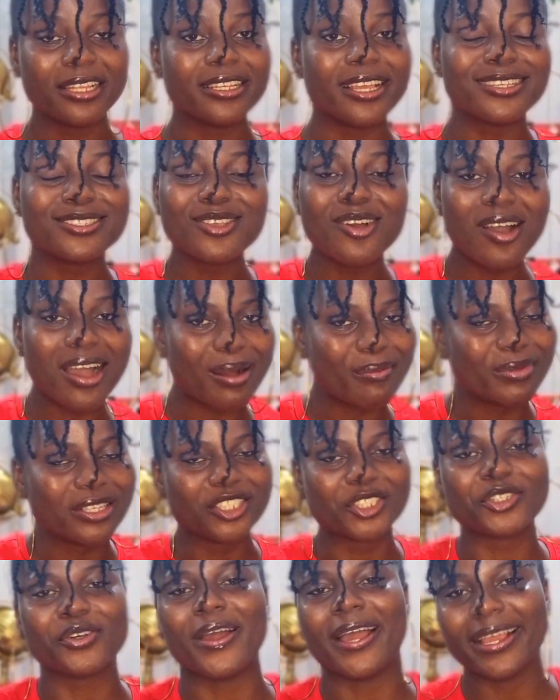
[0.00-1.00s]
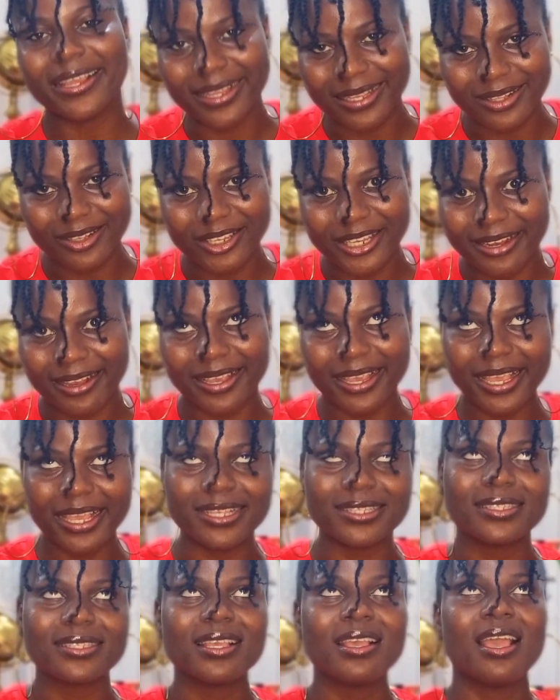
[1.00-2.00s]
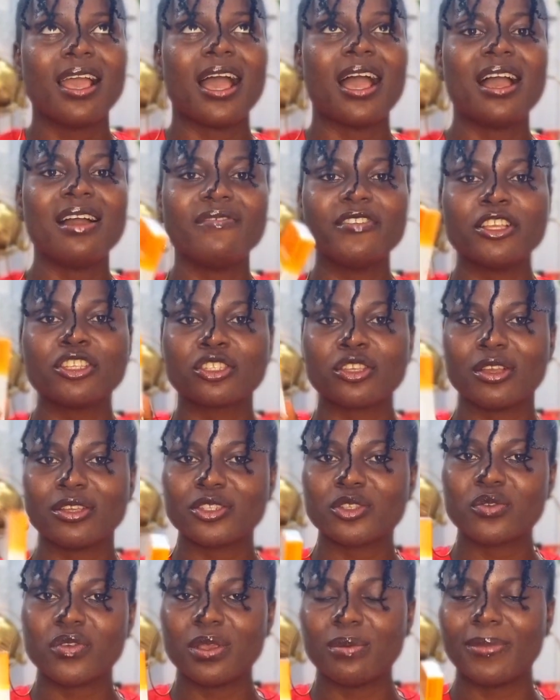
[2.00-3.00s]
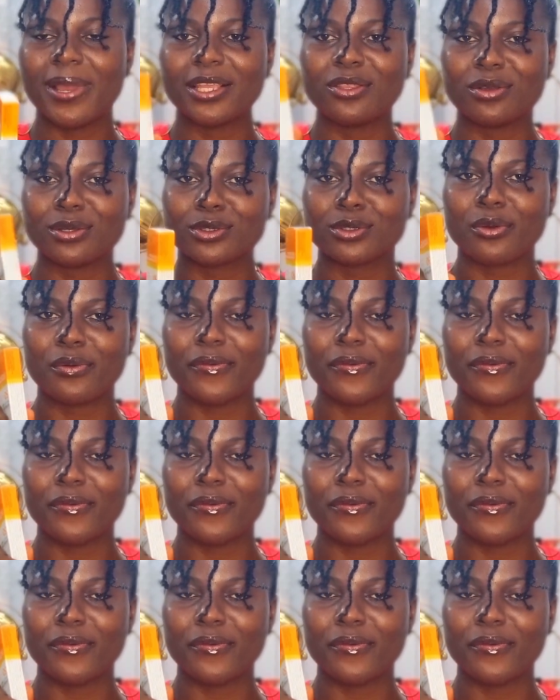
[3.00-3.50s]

There's no harm in trying. You get. I have a sunscreen by Dr.